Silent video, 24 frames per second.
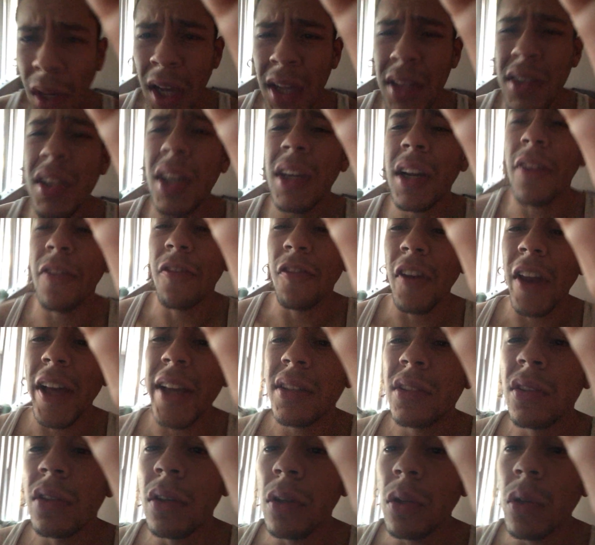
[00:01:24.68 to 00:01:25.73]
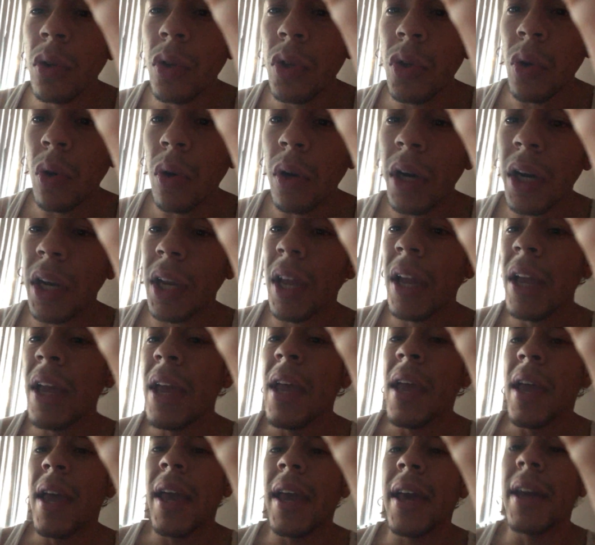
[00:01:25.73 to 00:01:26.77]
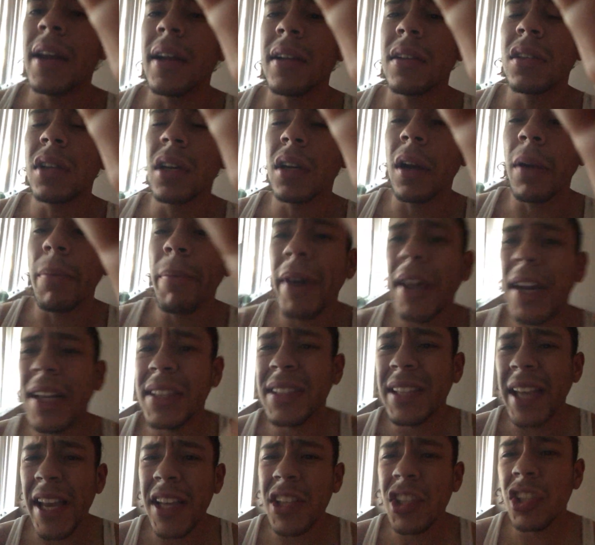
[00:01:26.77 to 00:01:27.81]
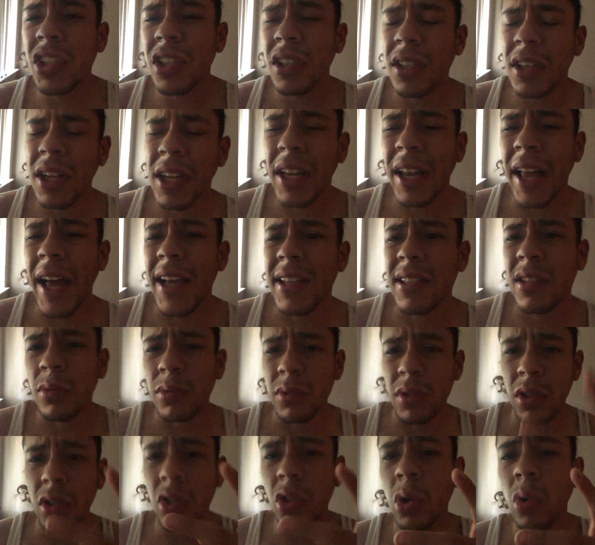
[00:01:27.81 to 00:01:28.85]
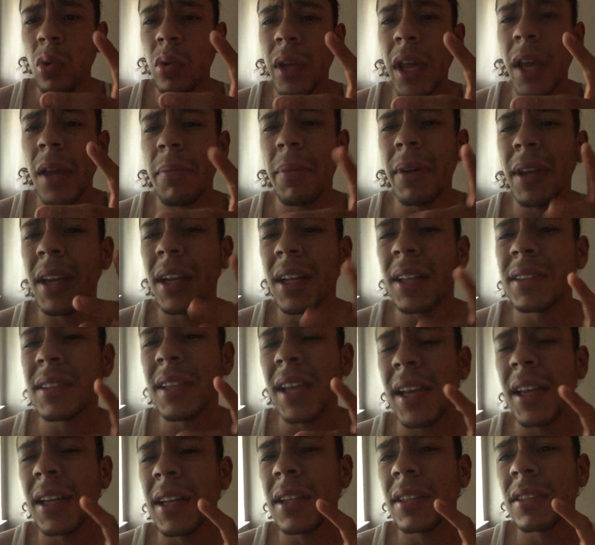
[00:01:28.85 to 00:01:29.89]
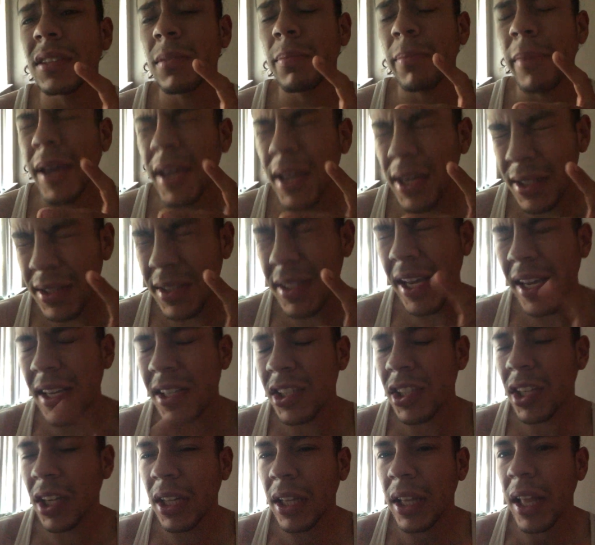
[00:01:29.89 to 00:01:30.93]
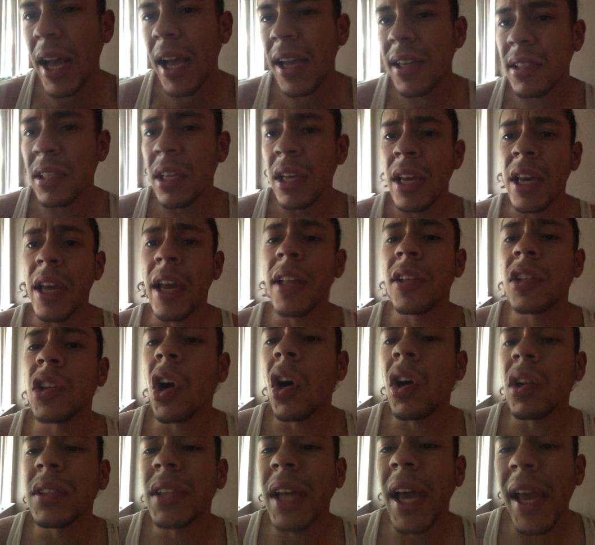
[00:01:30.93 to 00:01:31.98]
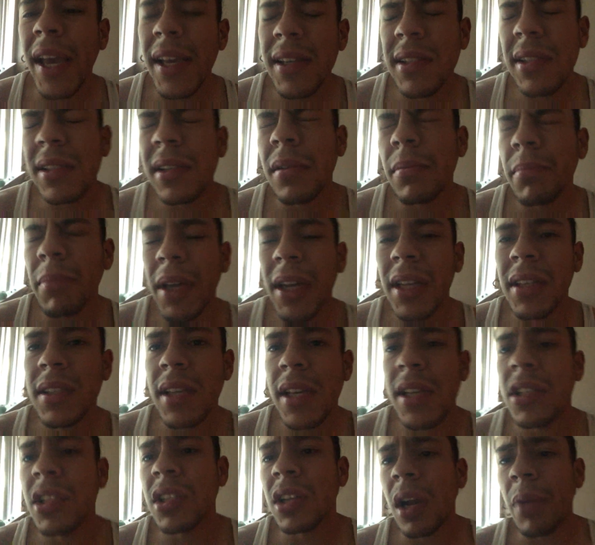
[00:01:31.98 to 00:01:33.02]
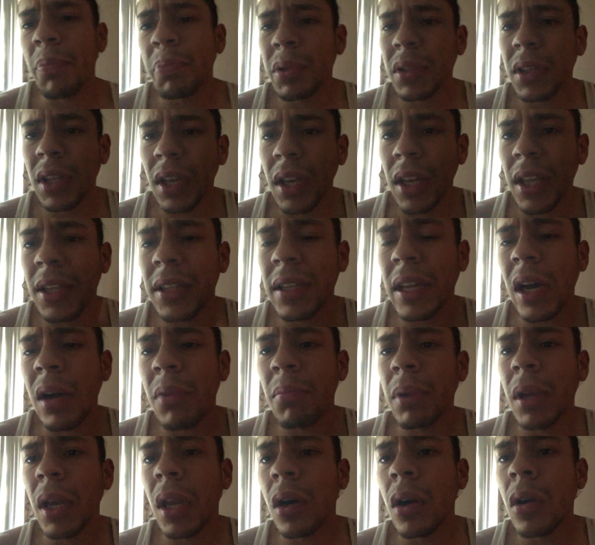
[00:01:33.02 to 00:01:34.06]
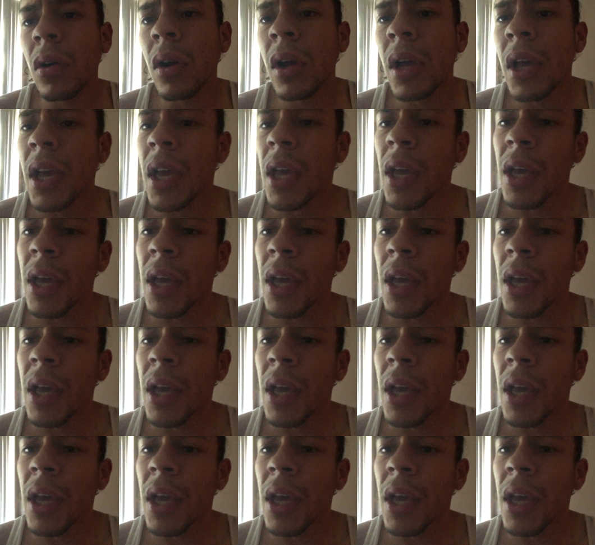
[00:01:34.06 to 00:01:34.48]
I took a flight to New York, and I took a meditation class. It was a 2-day meditation class. It's called ASIM Meditation. I'll put the link down below.